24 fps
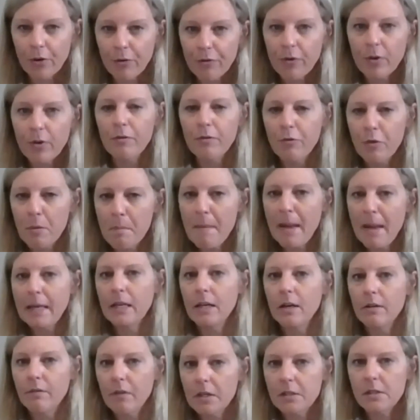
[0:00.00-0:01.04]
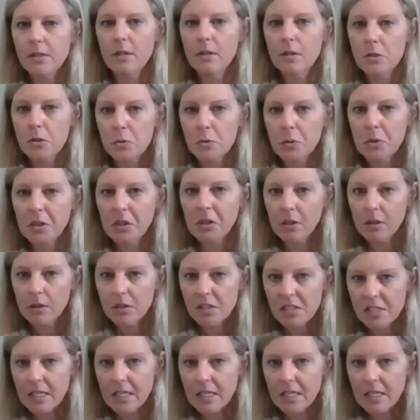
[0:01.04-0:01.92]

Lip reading: for many of us in this world,